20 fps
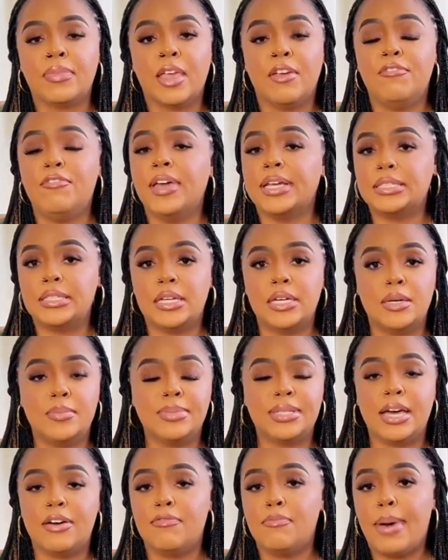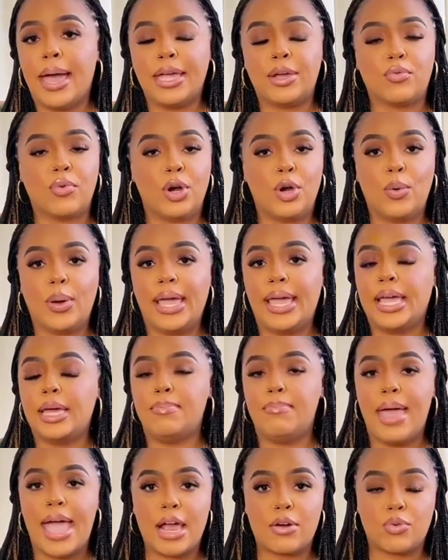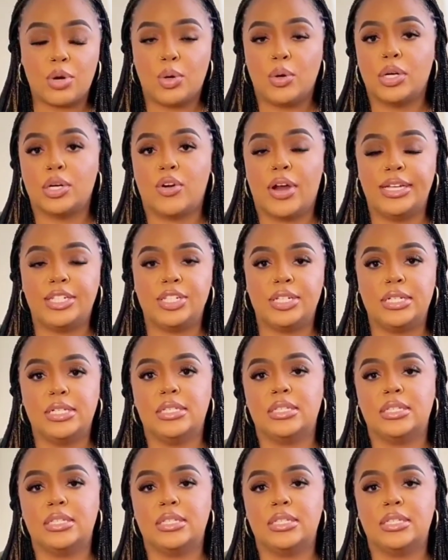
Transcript: for using women and then abandoning them,